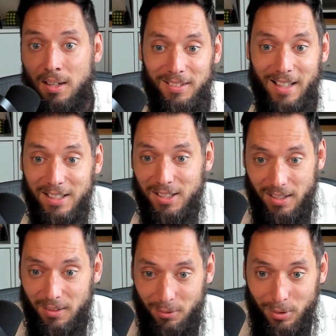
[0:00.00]
that's
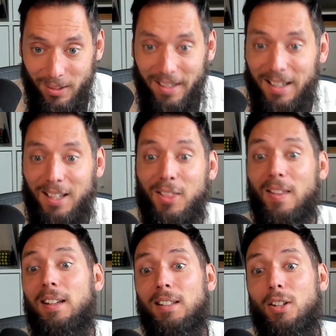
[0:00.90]
like a
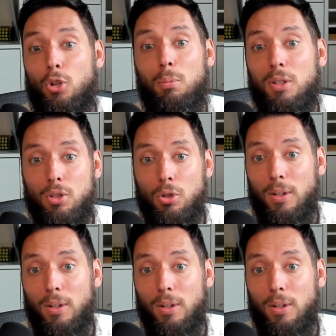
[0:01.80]
thing that humans do.